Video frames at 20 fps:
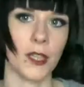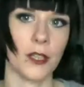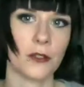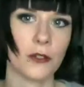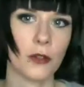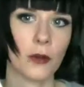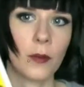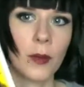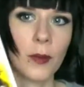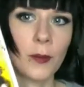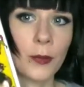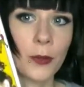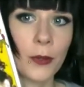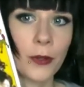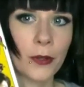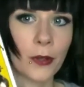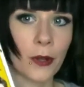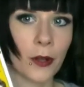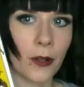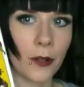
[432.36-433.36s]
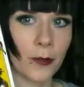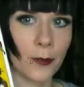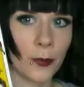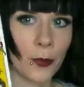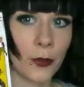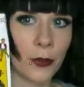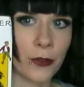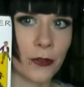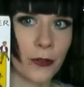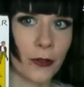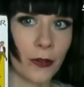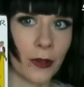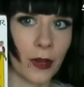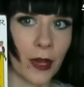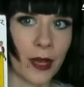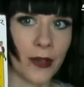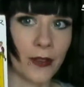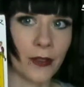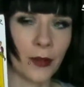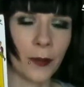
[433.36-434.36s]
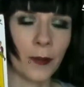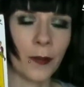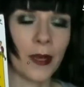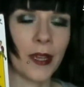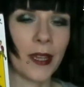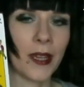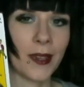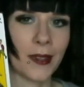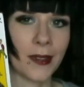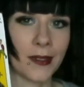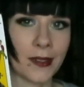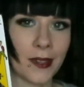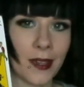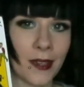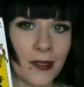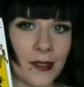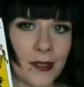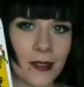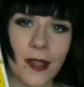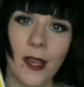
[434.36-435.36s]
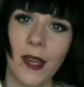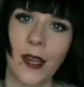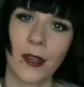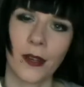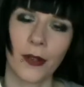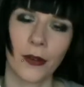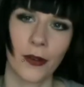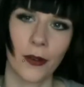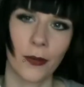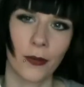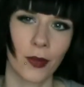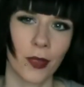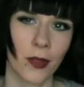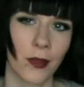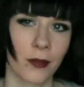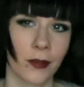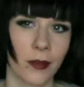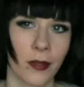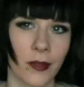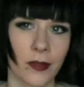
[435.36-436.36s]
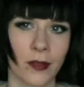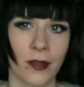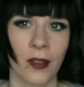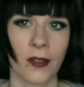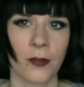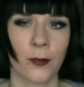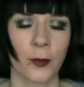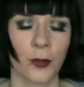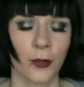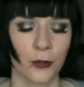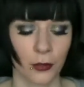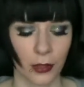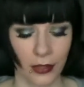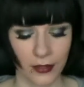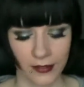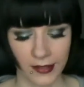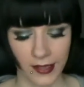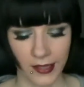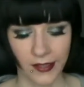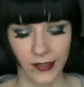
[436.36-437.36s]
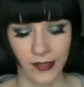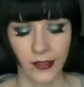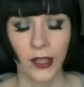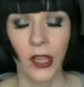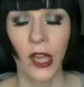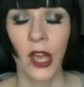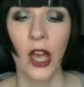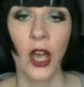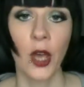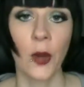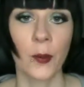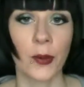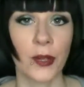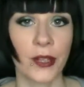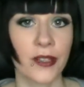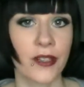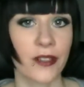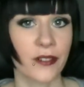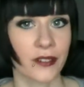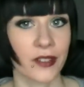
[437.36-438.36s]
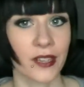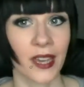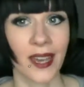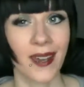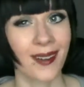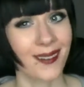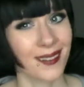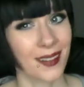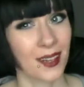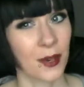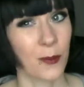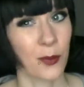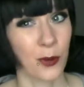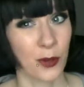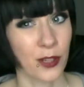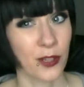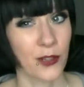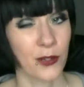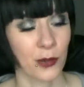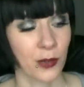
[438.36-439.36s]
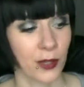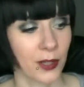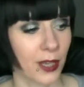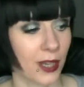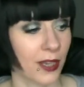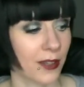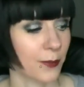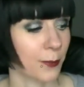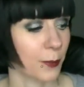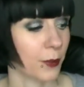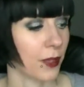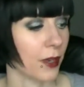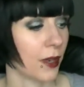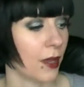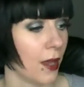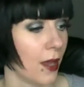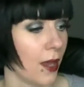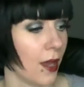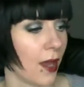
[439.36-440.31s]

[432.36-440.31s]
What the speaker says: a German book called Pünktchen und Anton by Erich Kästner. I don't know whether this has been translated, but if it has, and I'm pretty sure it has been,